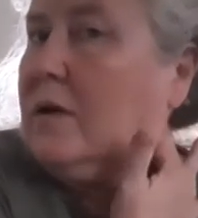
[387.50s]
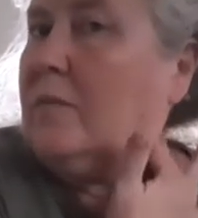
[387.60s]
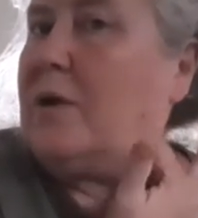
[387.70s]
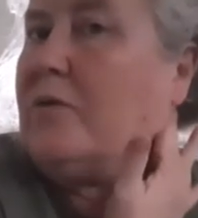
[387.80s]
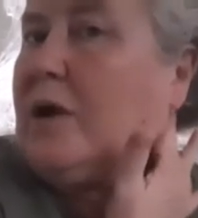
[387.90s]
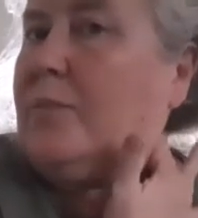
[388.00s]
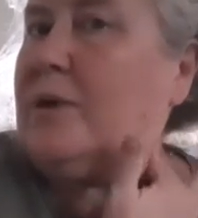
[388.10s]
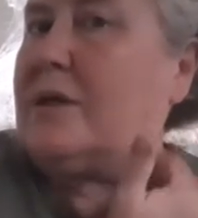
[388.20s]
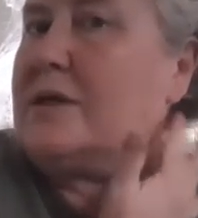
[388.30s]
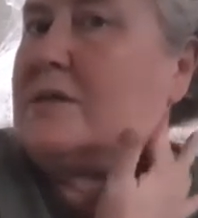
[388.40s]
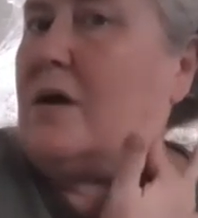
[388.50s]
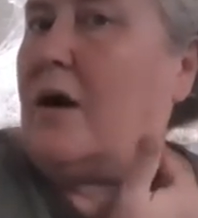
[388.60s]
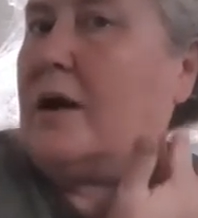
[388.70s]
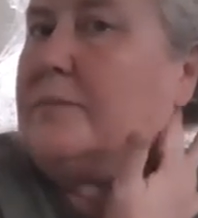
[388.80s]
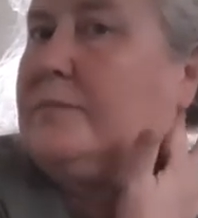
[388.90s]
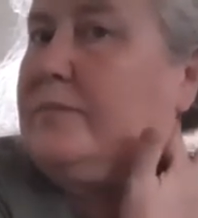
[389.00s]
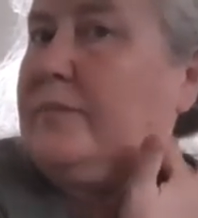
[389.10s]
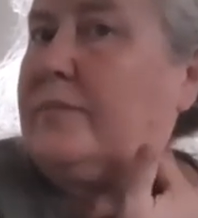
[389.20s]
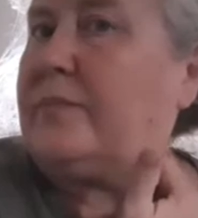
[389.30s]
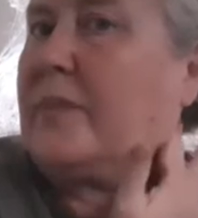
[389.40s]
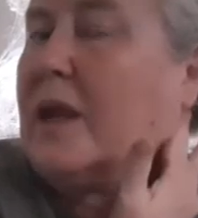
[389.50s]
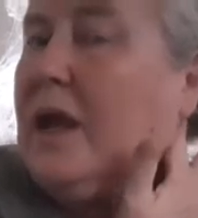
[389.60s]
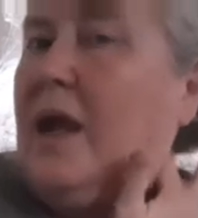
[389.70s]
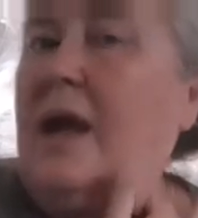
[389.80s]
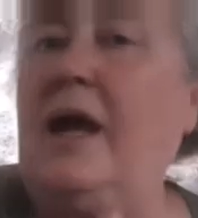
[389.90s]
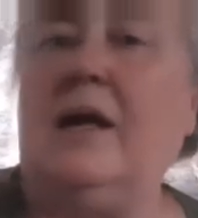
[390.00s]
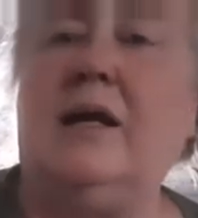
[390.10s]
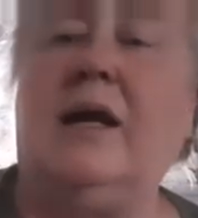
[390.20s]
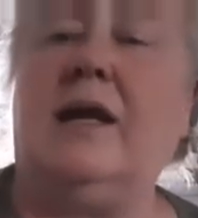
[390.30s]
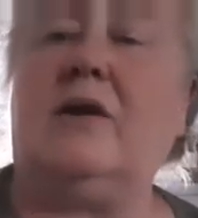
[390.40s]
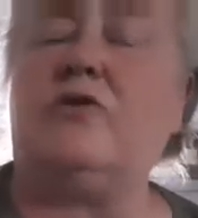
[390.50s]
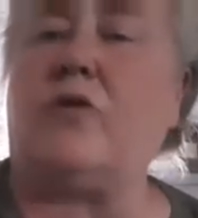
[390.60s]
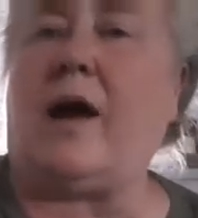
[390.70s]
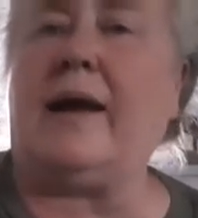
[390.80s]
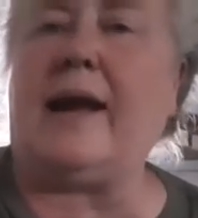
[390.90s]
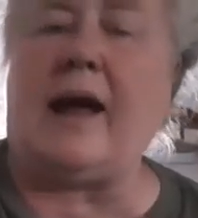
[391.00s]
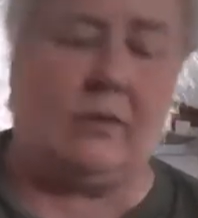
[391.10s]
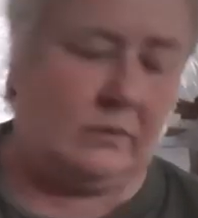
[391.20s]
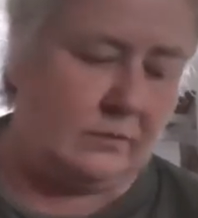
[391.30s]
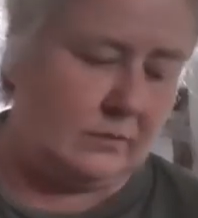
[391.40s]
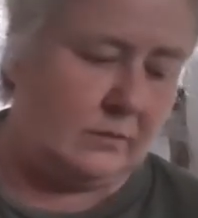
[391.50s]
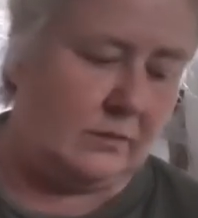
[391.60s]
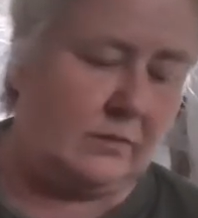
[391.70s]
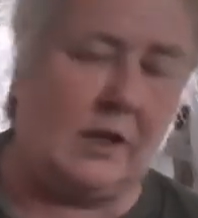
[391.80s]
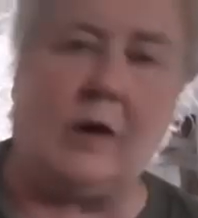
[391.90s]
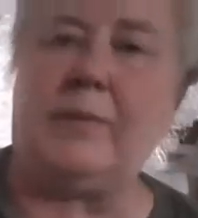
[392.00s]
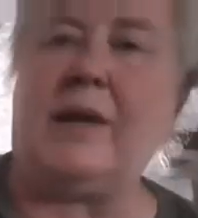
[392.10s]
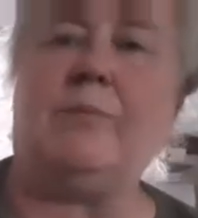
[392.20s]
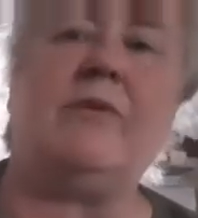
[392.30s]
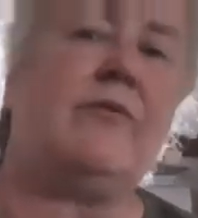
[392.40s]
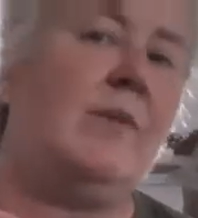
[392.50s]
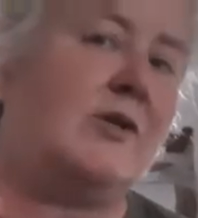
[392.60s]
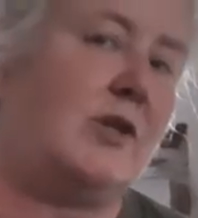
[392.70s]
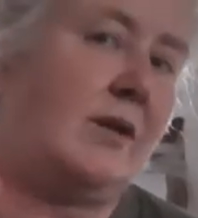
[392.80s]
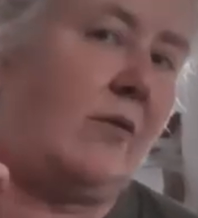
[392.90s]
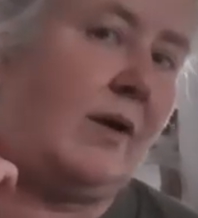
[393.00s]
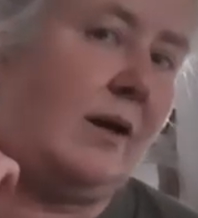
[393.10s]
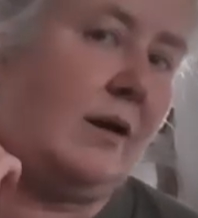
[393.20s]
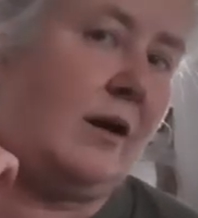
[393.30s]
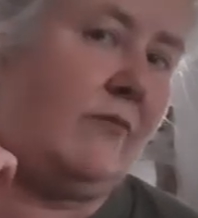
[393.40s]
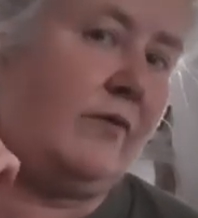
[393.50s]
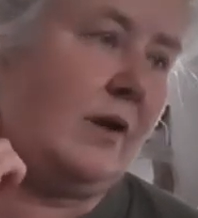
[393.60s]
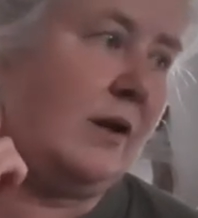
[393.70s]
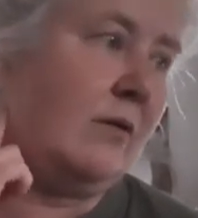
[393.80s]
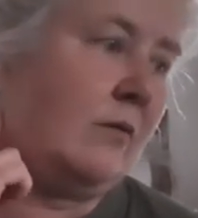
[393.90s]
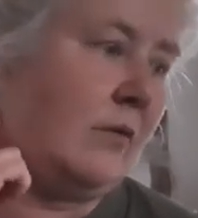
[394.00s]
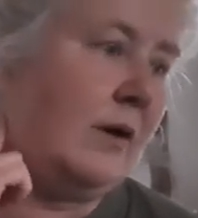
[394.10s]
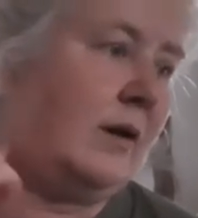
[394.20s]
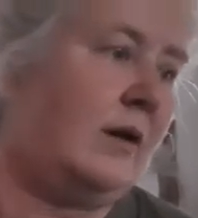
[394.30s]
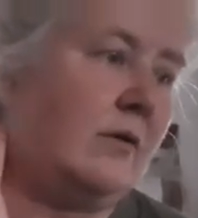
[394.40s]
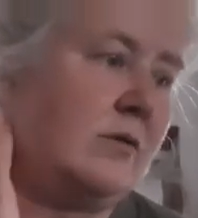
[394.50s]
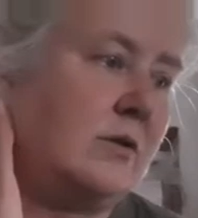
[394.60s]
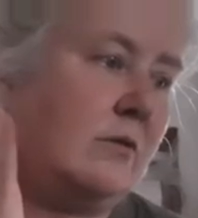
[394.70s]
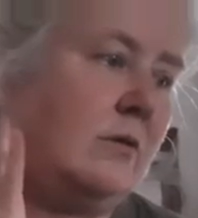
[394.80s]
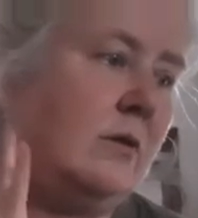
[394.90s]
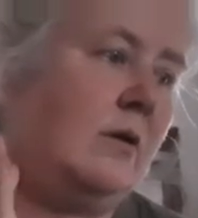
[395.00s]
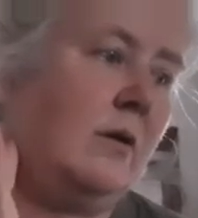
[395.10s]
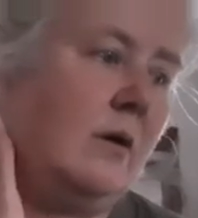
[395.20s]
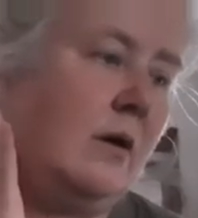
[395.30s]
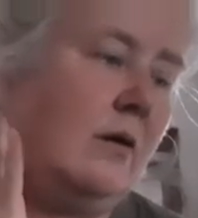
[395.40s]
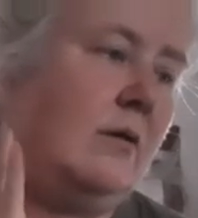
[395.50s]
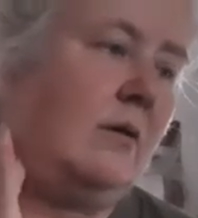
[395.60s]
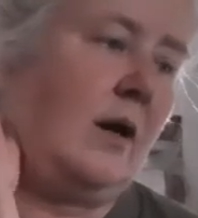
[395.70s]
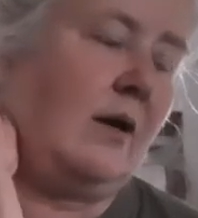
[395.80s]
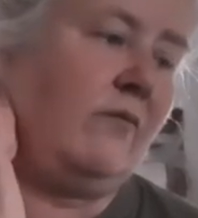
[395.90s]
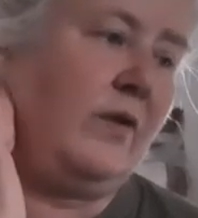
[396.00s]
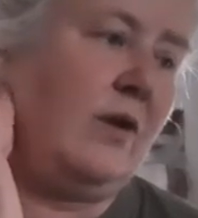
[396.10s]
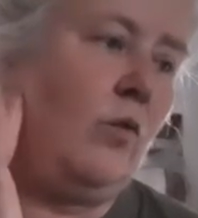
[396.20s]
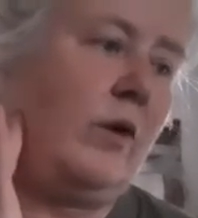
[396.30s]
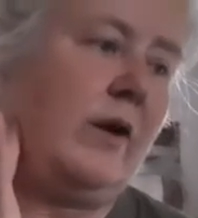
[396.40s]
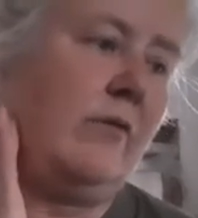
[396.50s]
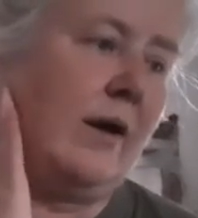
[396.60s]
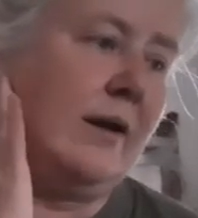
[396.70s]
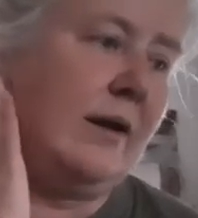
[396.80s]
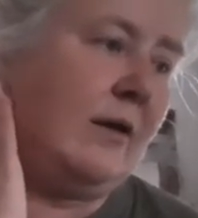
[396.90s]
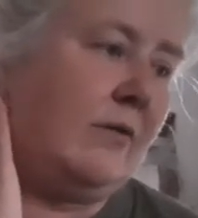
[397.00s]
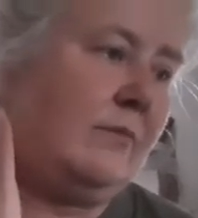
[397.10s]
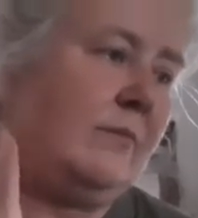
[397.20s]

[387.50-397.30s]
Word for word: anyway, I put this on and it'll dry it out. Help keep it from itching there right, I can feel it right in here, so I can feel it working right in here.